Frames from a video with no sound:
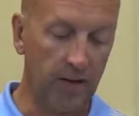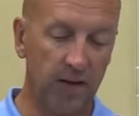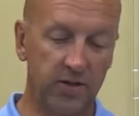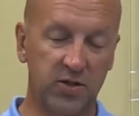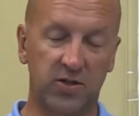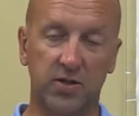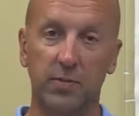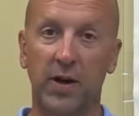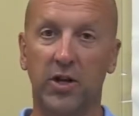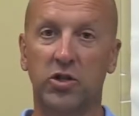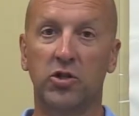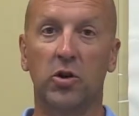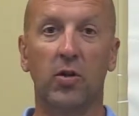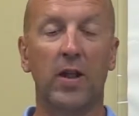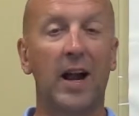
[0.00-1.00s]
just to make
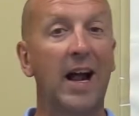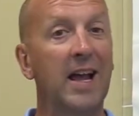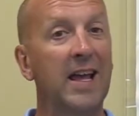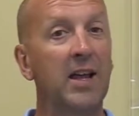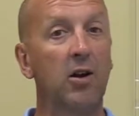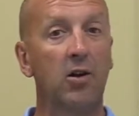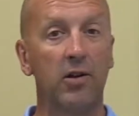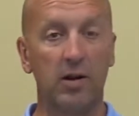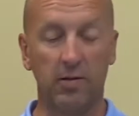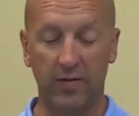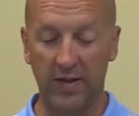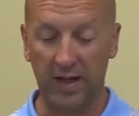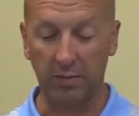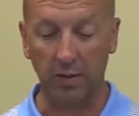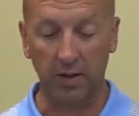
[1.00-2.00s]
sure that I hit on everything.